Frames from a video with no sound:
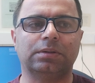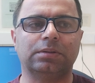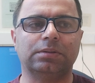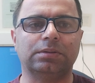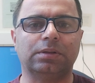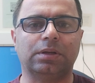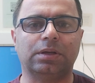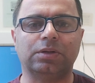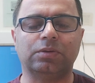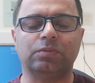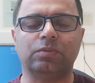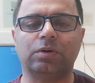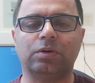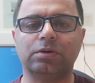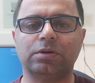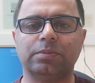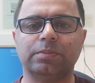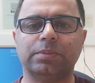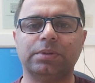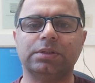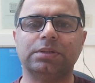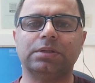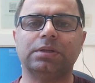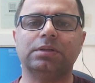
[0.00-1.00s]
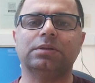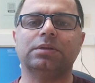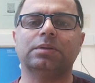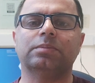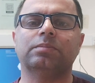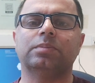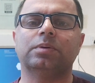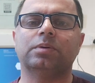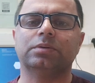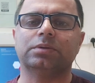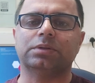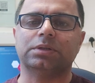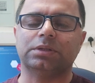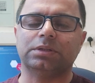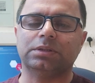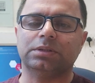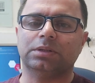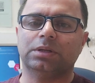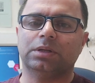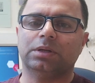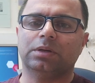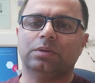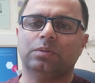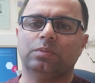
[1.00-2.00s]
environment in the body
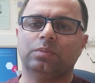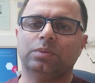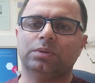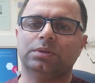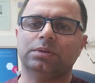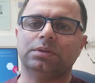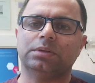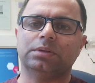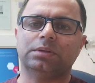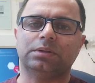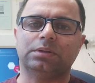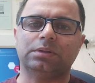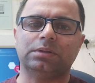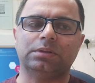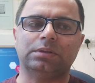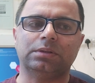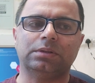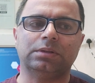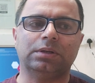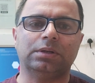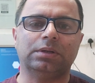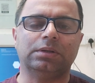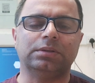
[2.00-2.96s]
with the